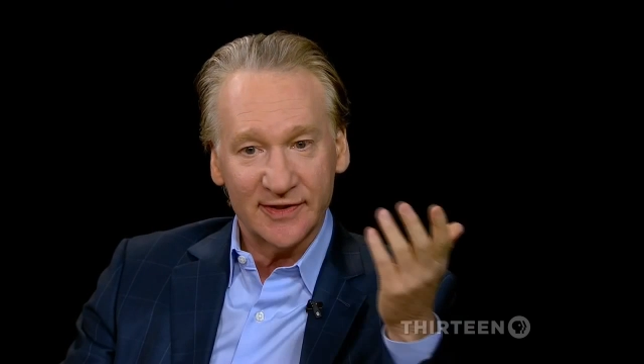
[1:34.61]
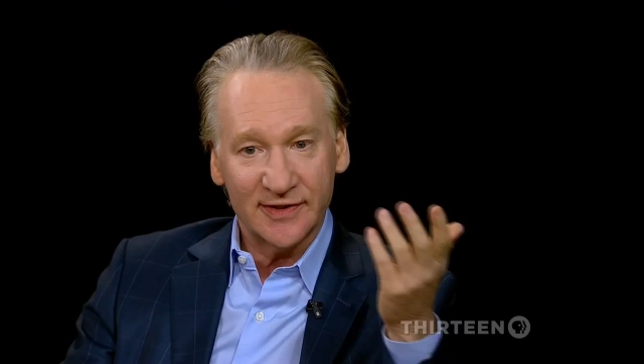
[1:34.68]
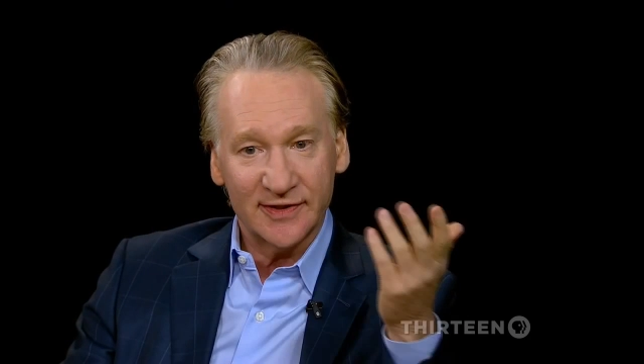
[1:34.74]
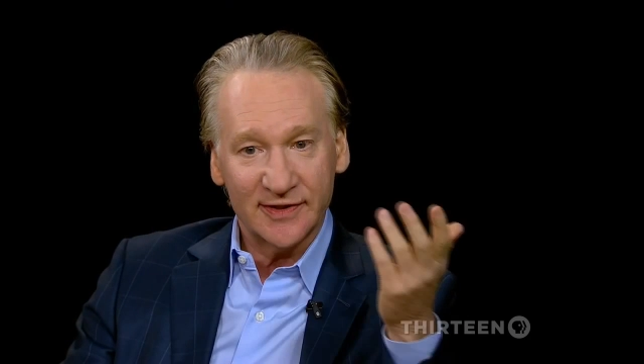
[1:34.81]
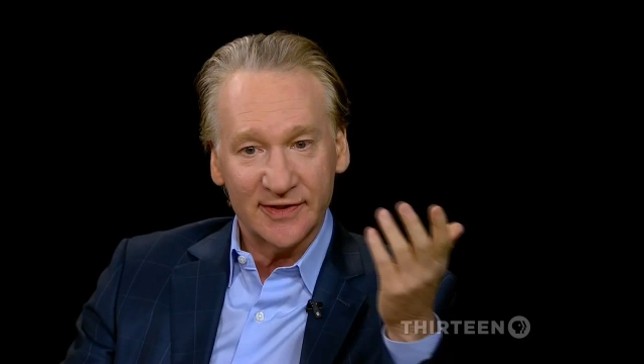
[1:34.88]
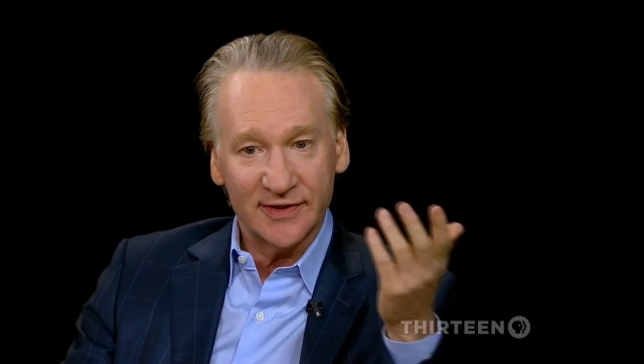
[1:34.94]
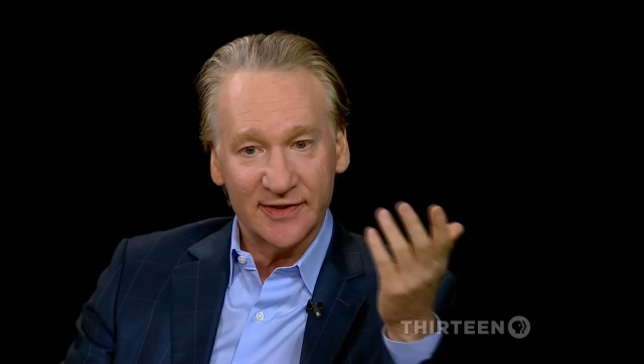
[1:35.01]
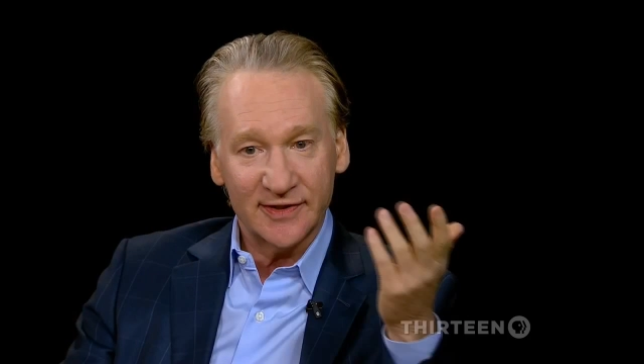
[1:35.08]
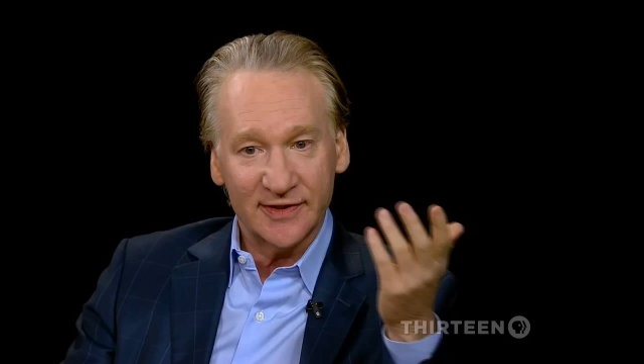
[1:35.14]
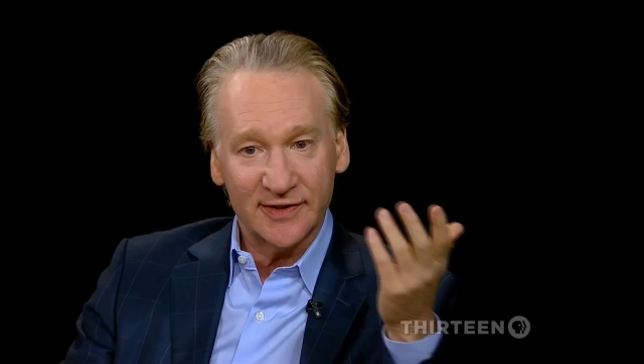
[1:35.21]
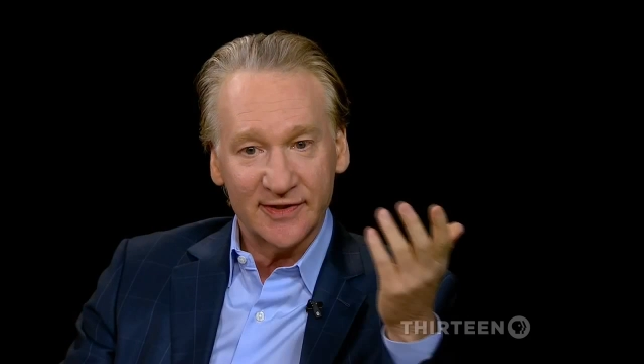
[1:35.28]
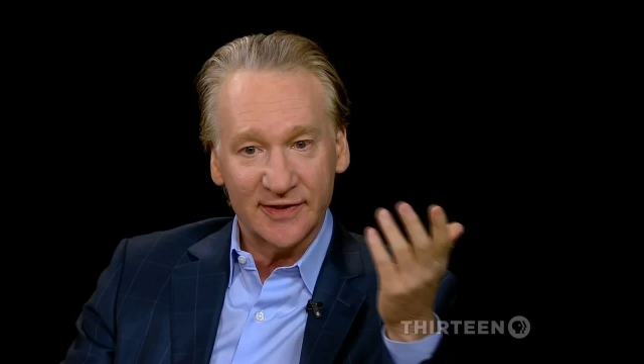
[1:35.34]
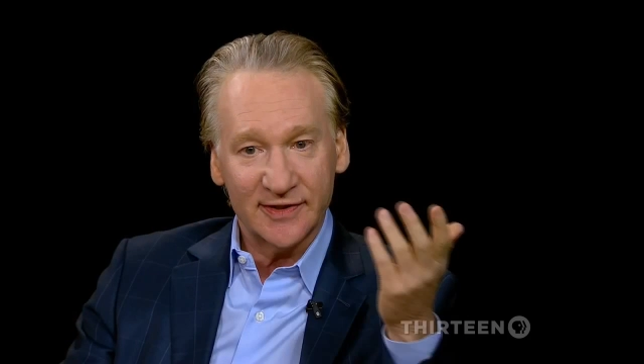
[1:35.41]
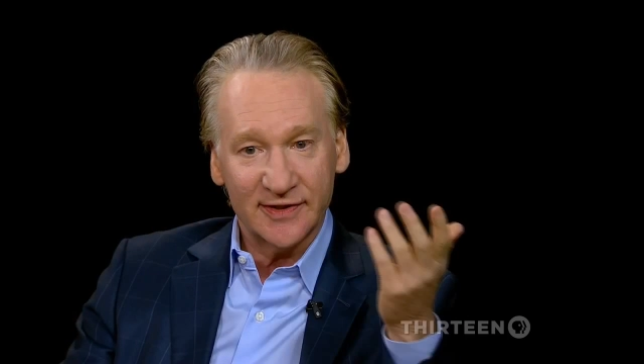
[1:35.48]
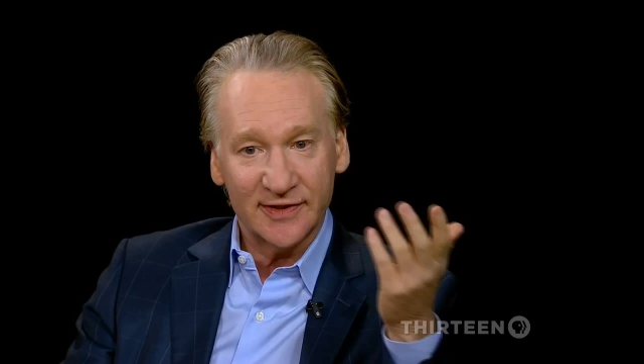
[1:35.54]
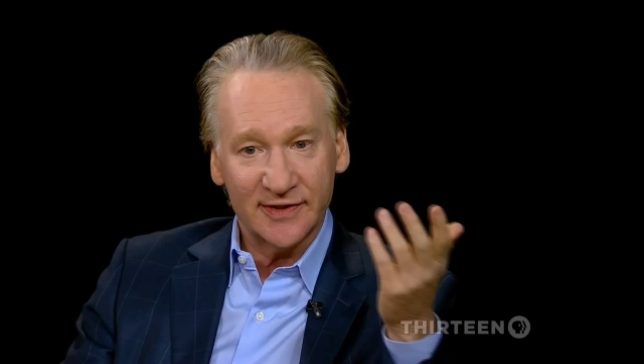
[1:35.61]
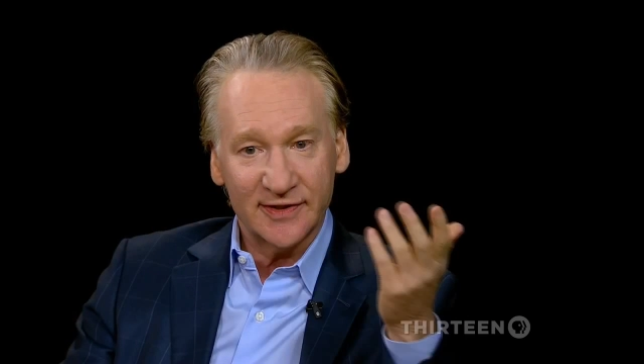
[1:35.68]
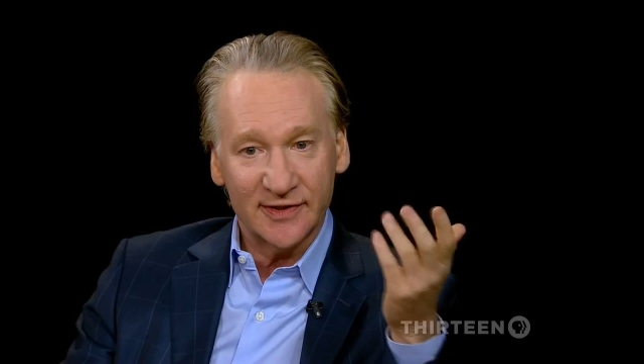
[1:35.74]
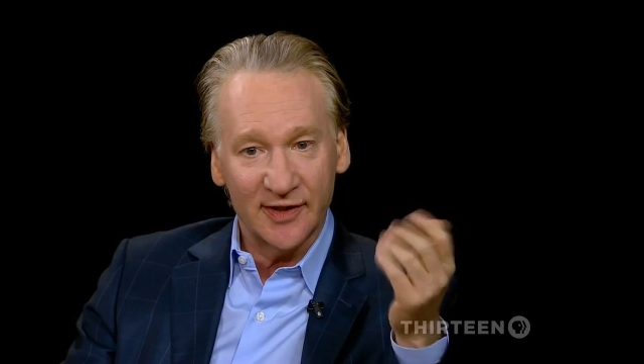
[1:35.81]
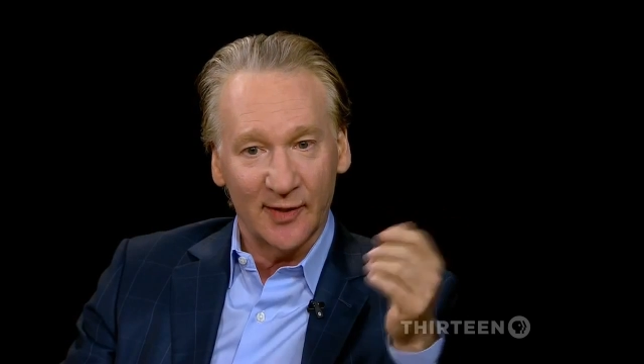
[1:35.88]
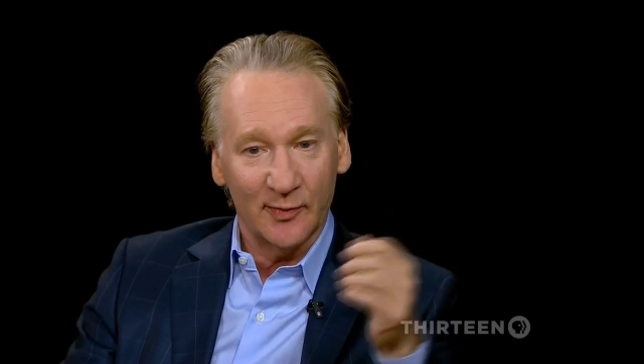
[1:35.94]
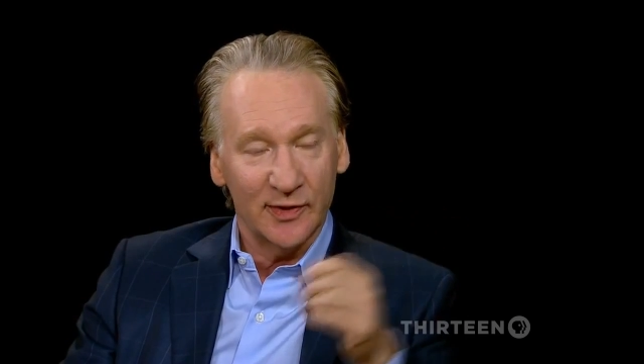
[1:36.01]
that are held by
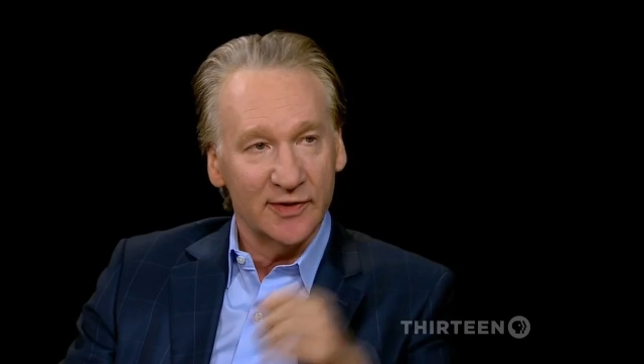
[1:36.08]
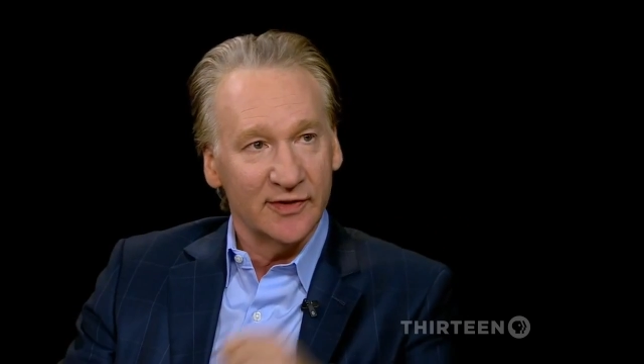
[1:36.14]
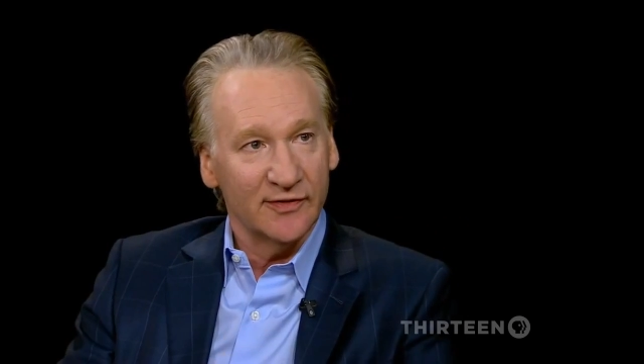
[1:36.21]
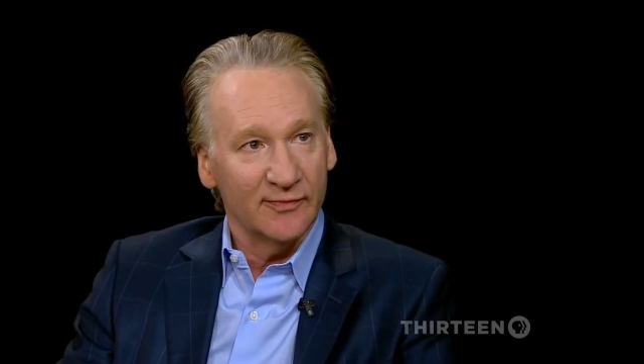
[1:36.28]
vast numbers